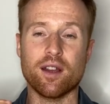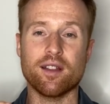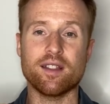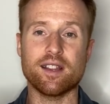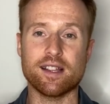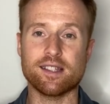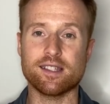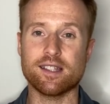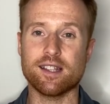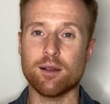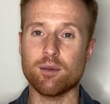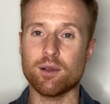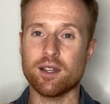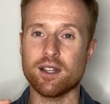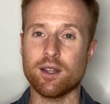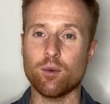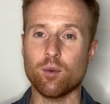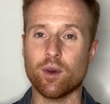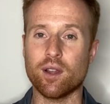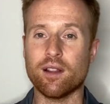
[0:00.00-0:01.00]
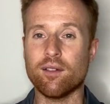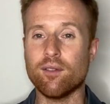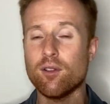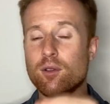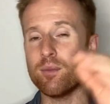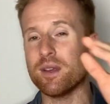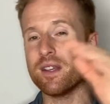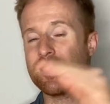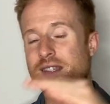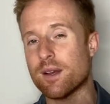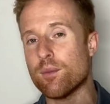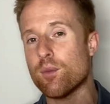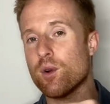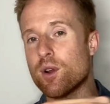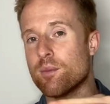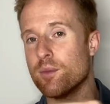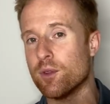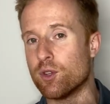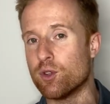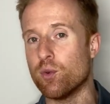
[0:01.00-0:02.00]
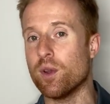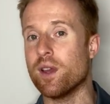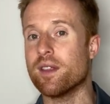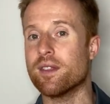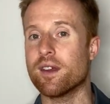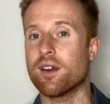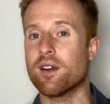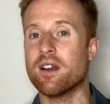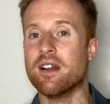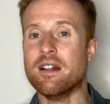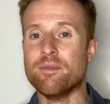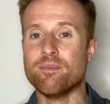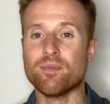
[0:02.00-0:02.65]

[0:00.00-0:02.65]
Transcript: at the NCAA D1 level, it'd be somewhere in between there